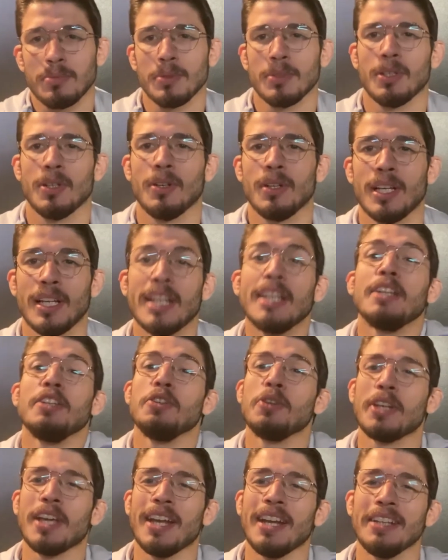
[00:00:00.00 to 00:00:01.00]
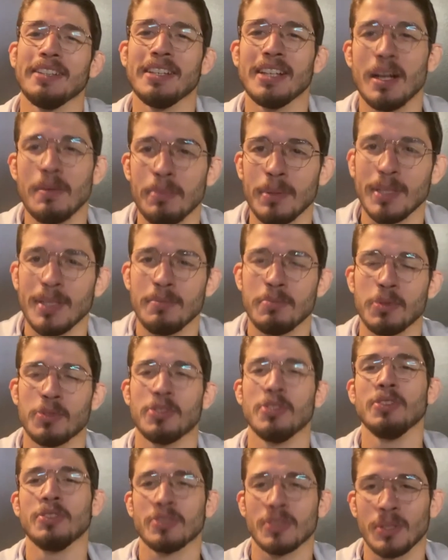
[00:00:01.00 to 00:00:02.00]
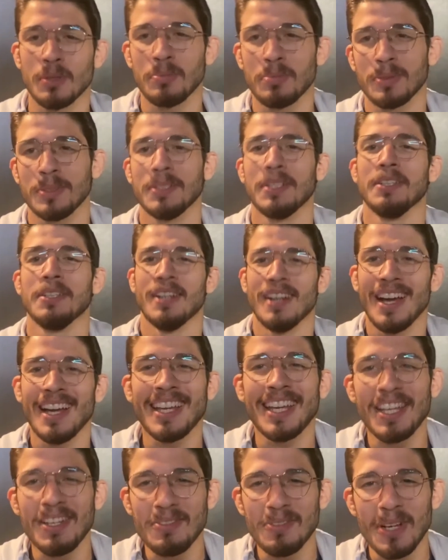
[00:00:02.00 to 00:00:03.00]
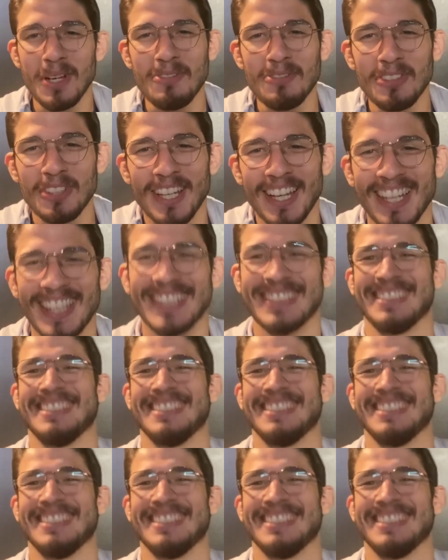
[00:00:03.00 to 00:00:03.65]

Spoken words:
you know, and you can end up in the Brazil group. I can't wait for that.